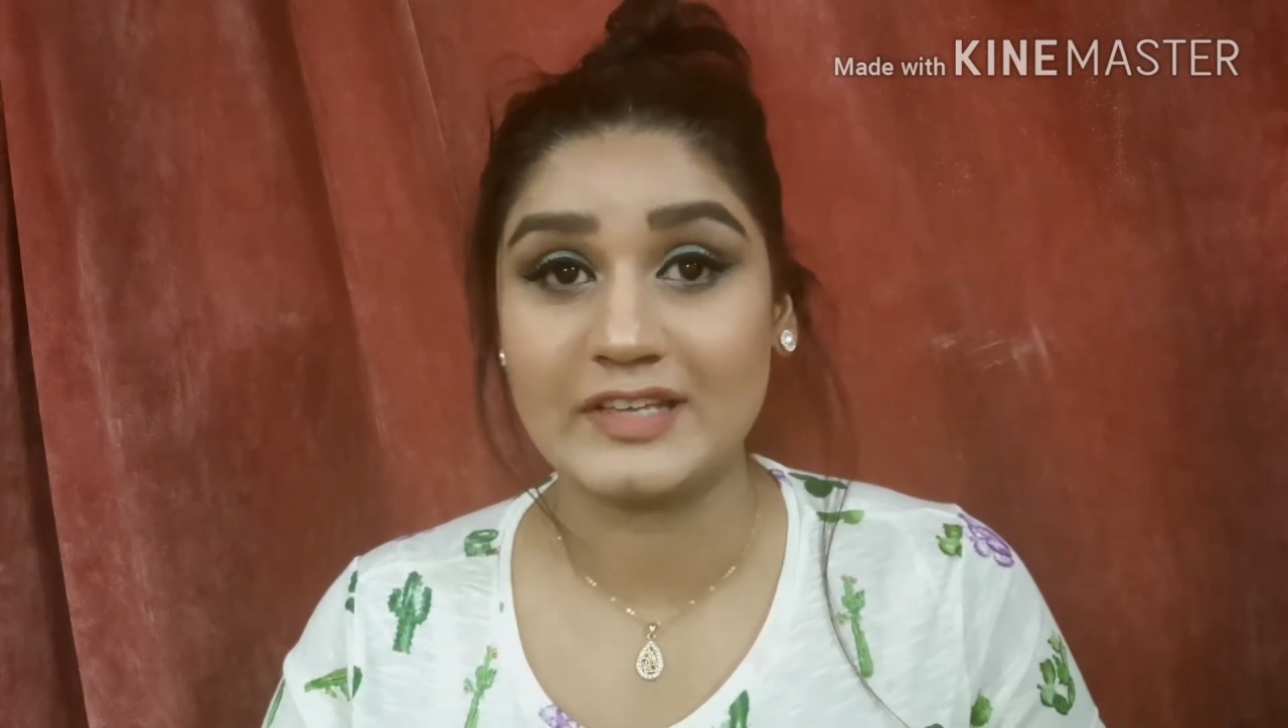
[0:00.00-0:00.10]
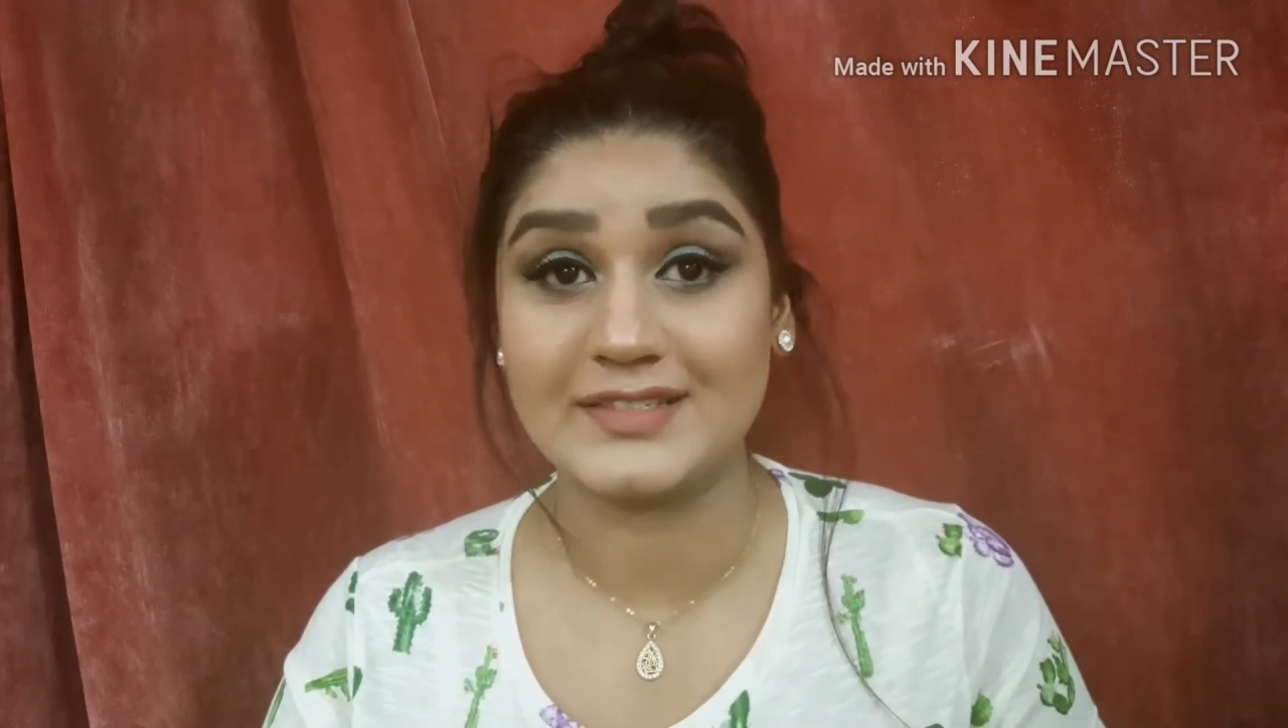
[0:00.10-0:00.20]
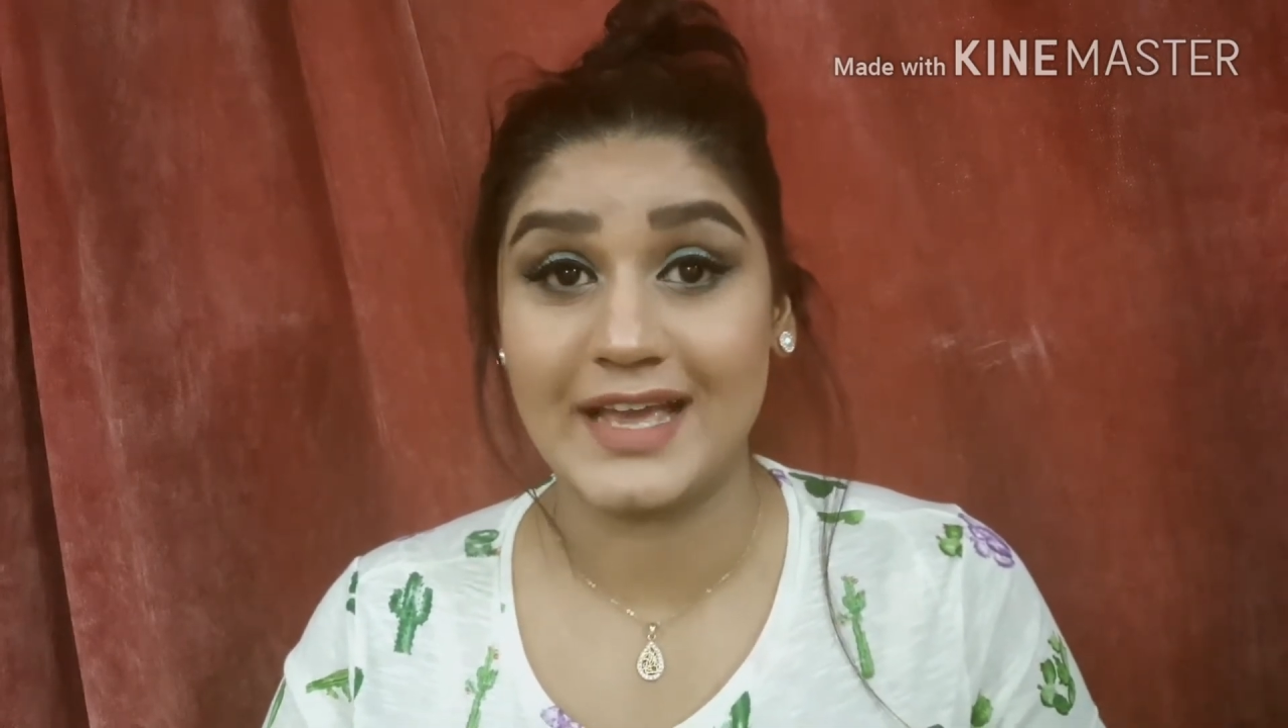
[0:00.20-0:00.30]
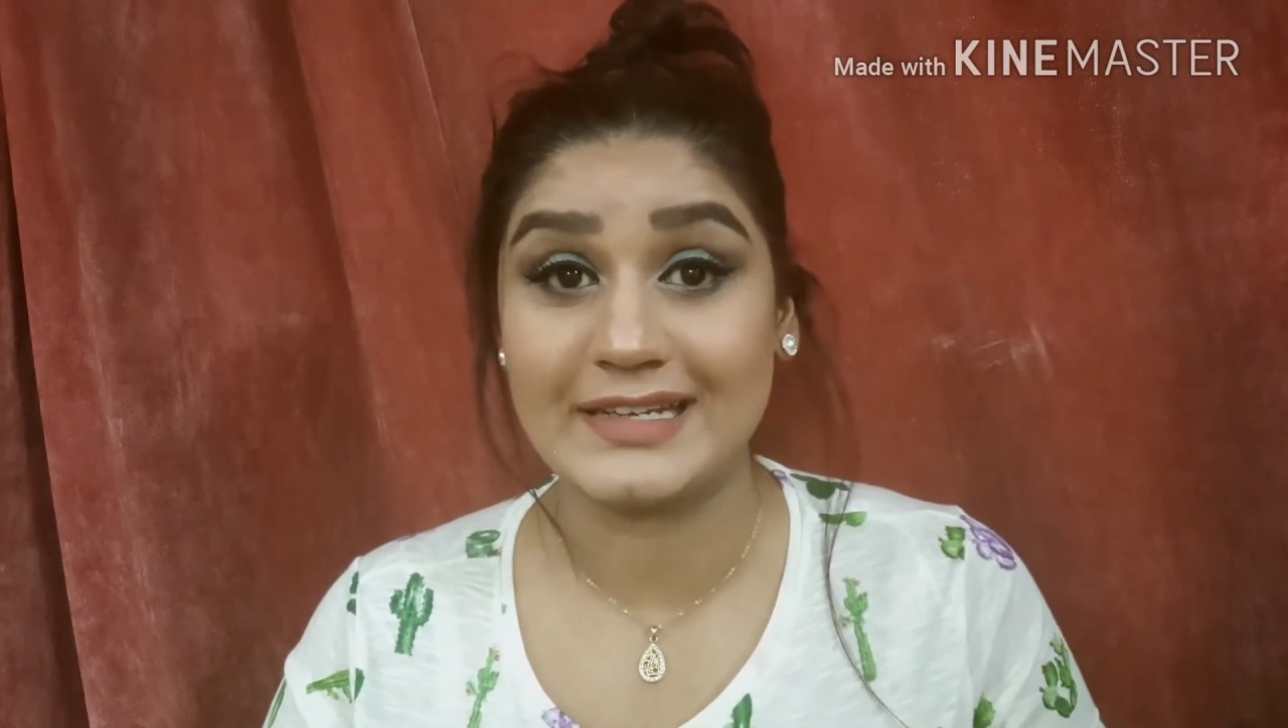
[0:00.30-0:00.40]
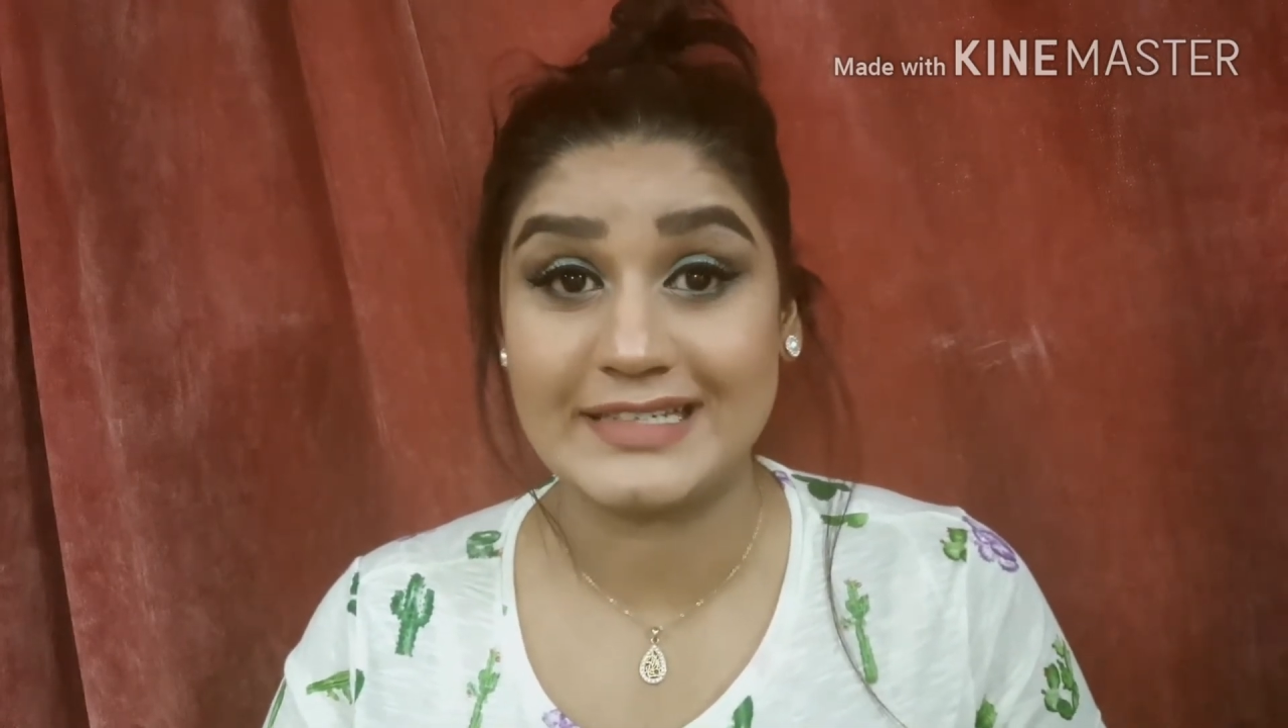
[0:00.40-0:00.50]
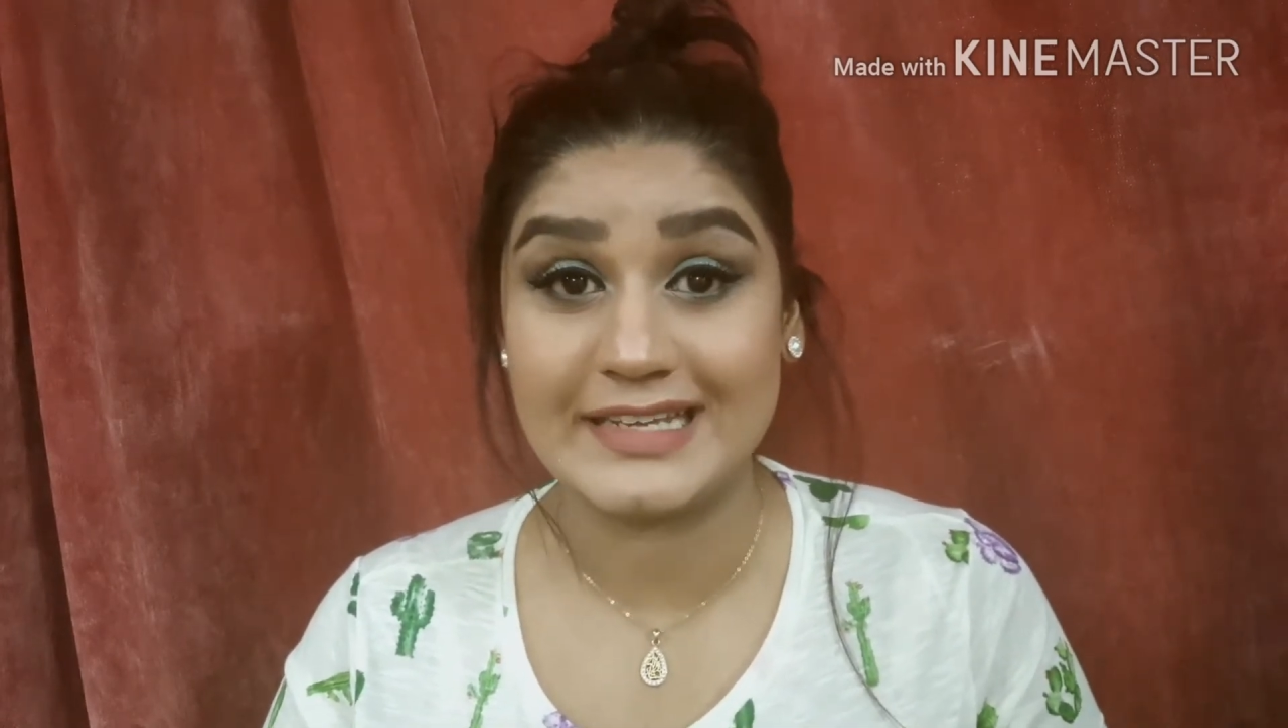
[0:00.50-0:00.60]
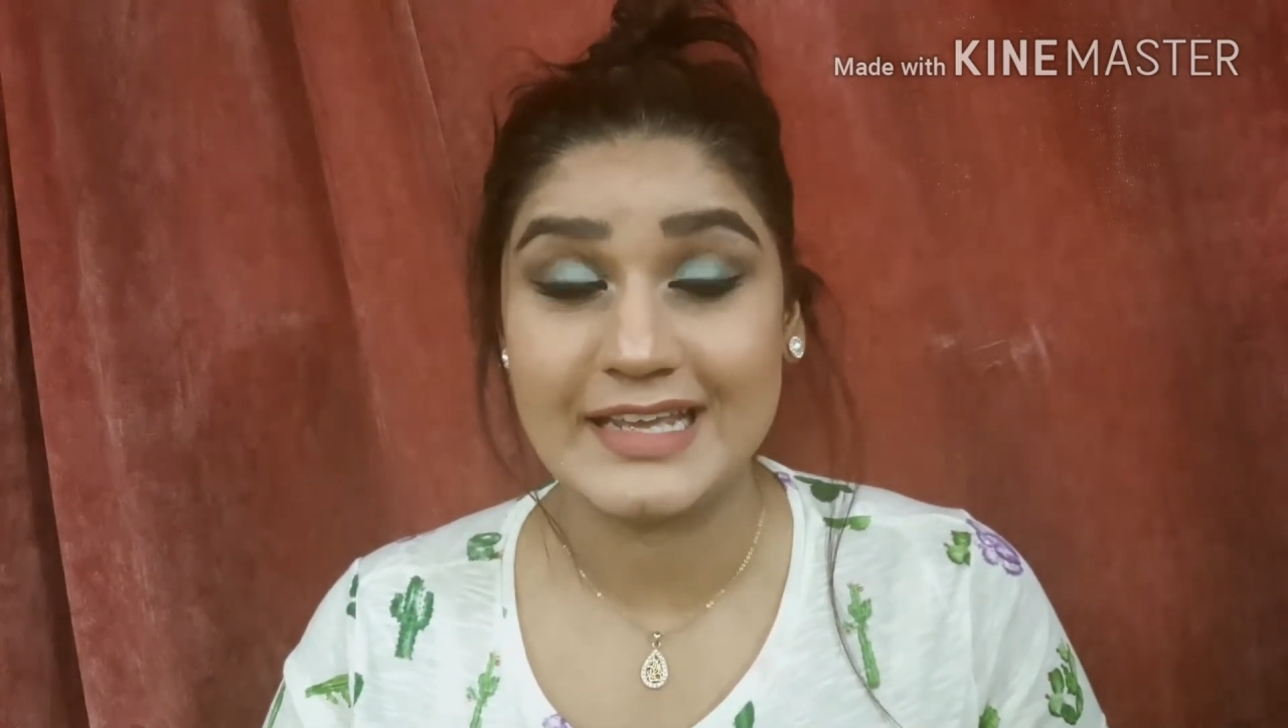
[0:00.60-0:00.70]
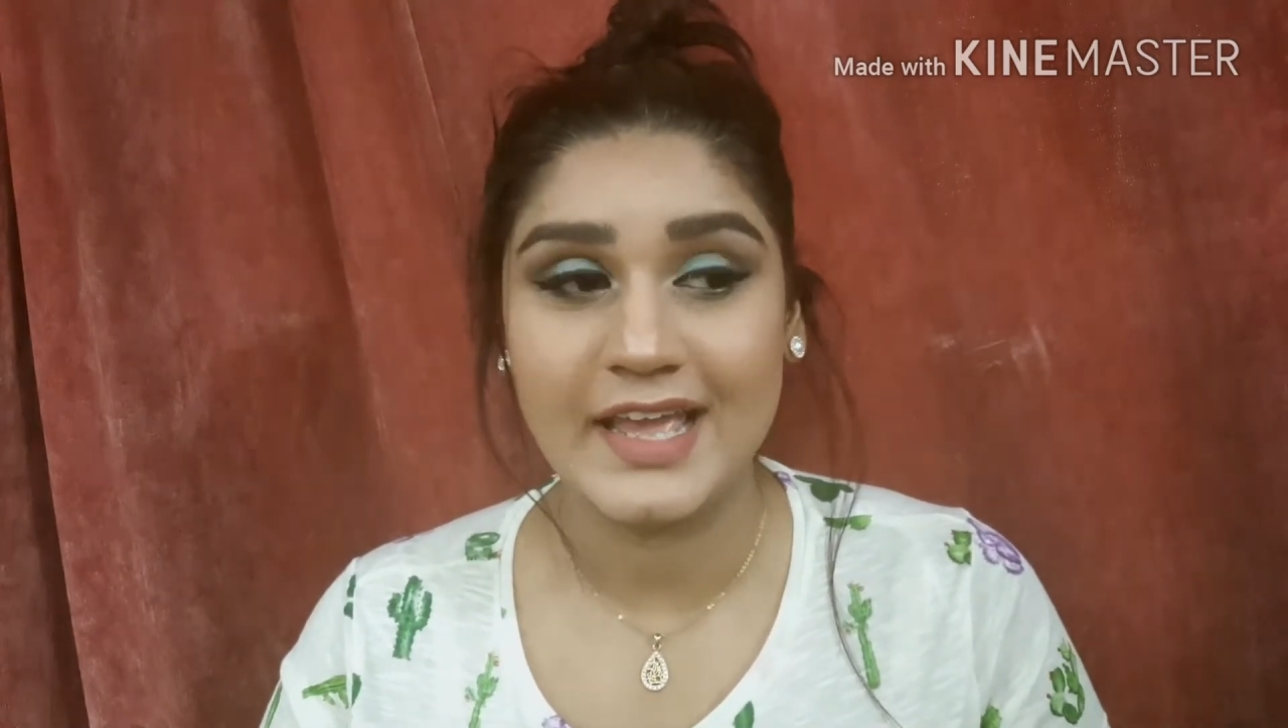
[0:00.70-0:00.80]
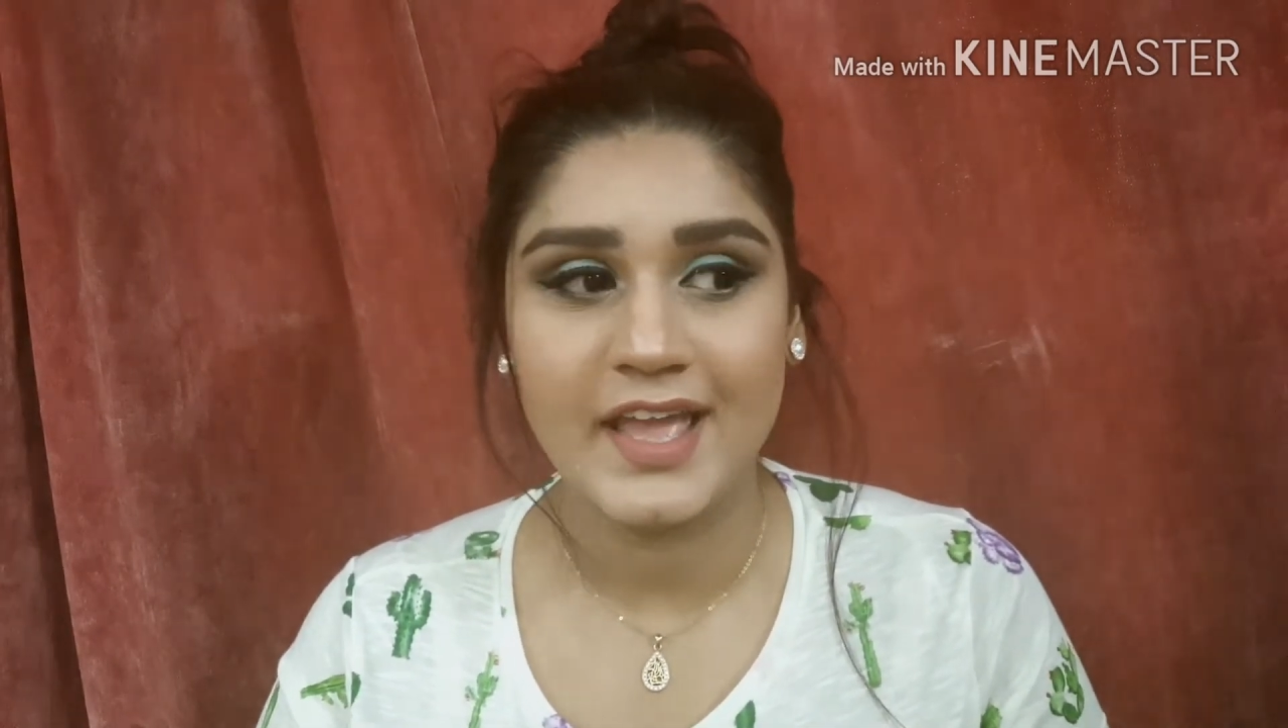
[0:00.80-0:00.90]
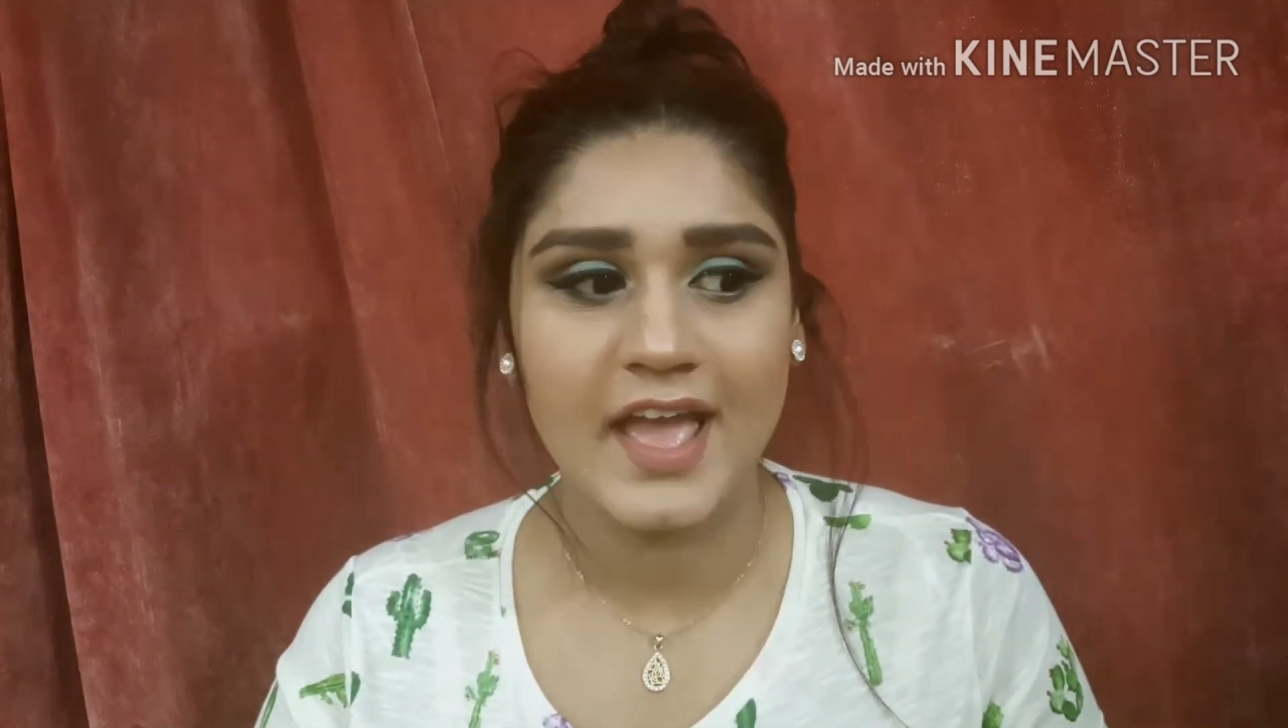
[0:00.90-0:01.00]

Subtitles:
anxiety,